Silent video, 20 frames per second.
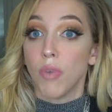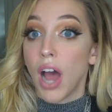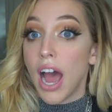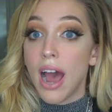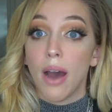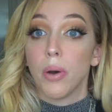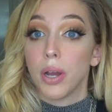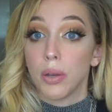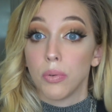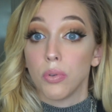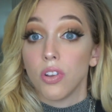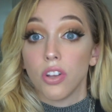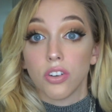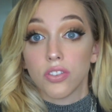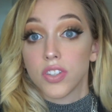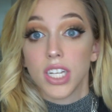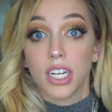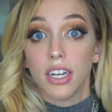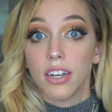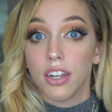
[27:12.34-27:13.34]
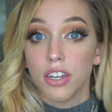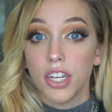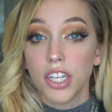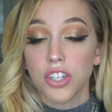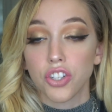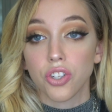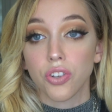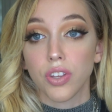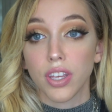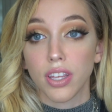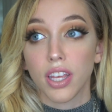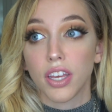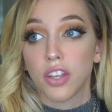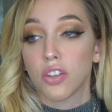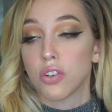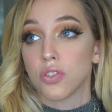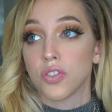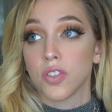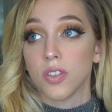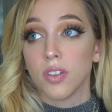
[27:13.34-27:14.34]
how I looked at it initially. Like,
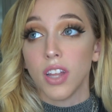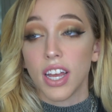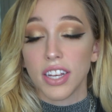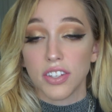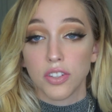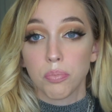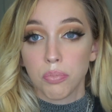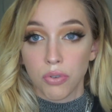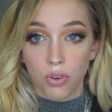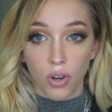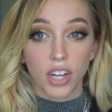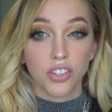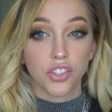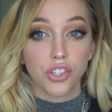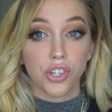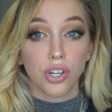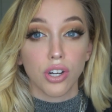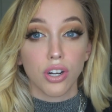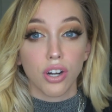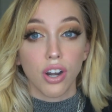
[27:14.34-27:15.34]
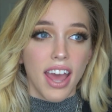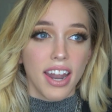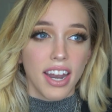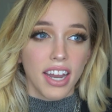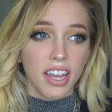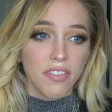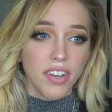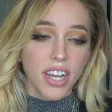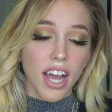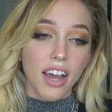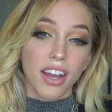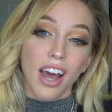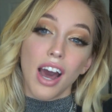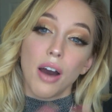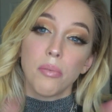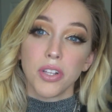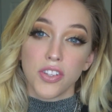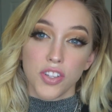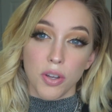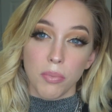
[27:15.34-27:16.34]
there's less pressure. And I even got
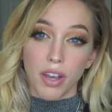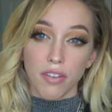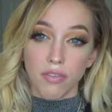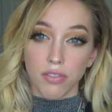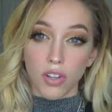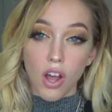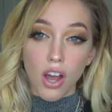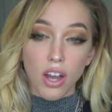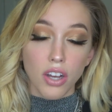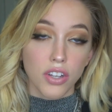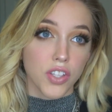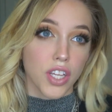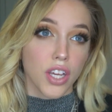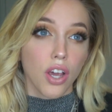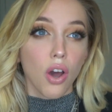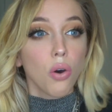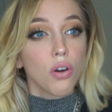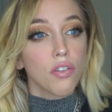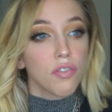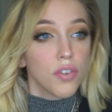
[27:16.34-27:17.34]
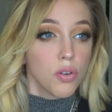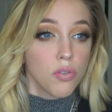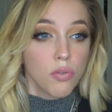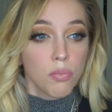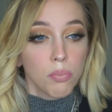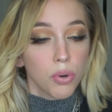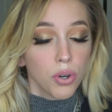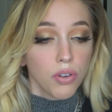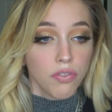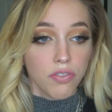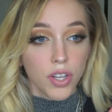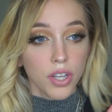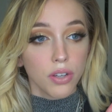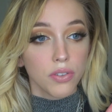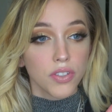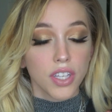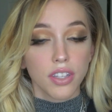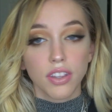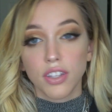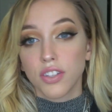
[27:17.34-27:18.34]
comments on my vlogs like, oh, if you put
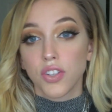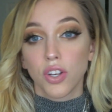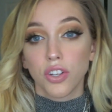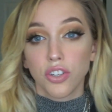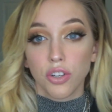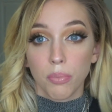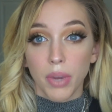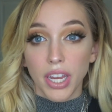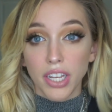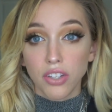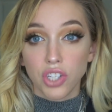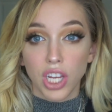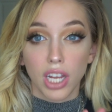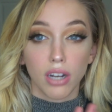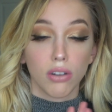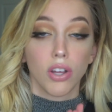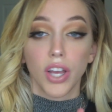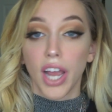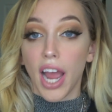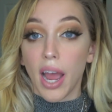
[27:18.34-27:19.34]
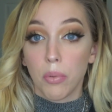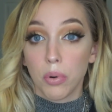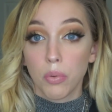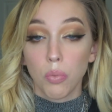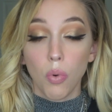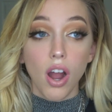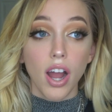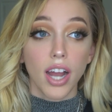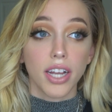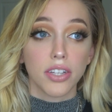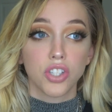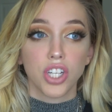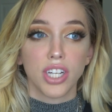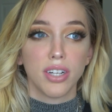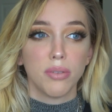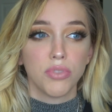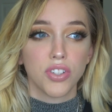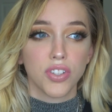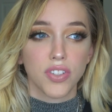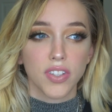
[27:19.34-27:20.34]
videos like this on your main channel, like I would watch. And
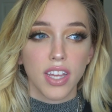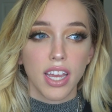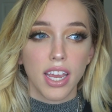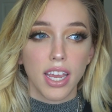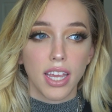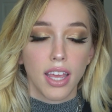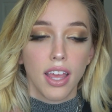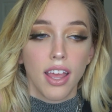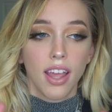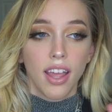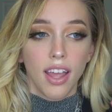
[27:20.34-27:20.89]
I'm just like,